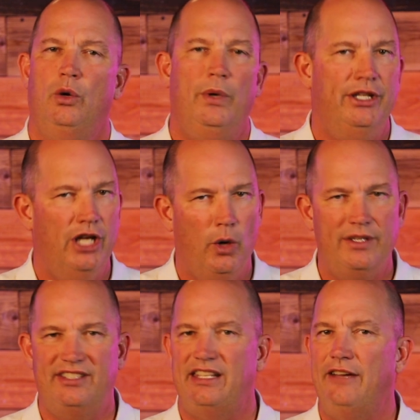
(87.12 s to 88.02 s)
We know
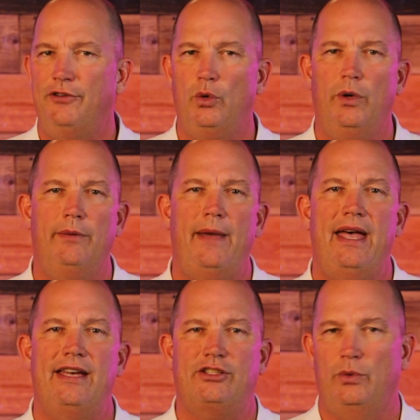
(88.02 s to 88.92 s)
it's safer to wear a
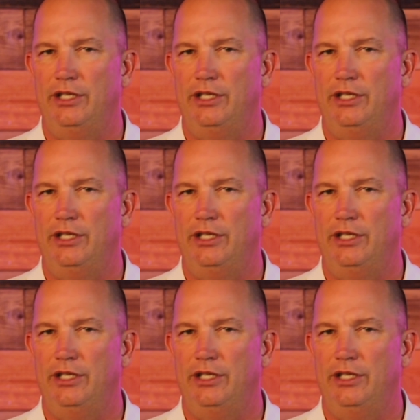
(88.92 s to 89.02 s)
mask.